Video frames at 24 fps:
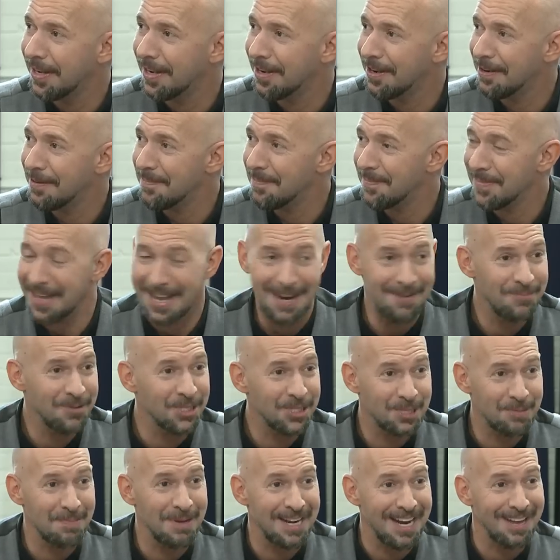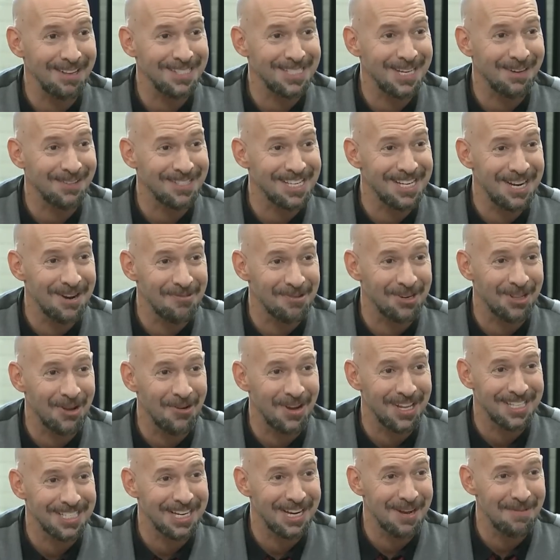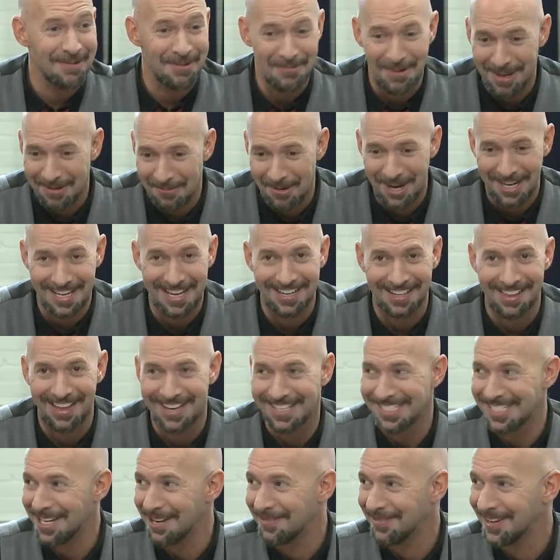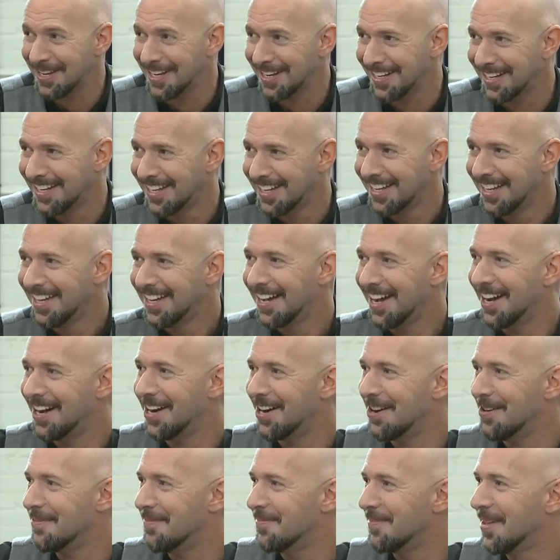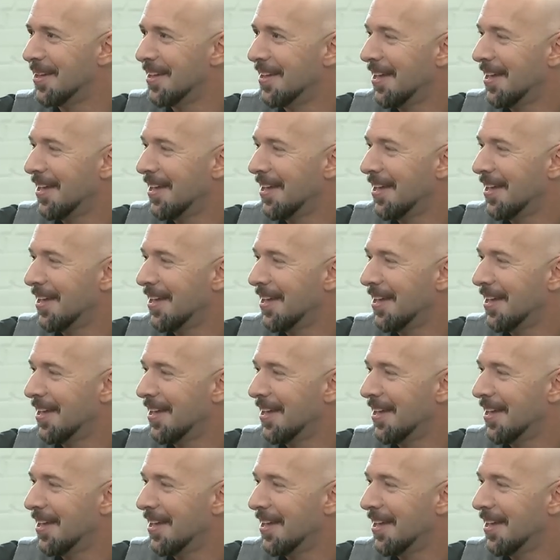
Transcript: um, and I'm just spitting out stuff because yeah, I know go, we're on time and no, I no, want to get a lot of stuff in. Um,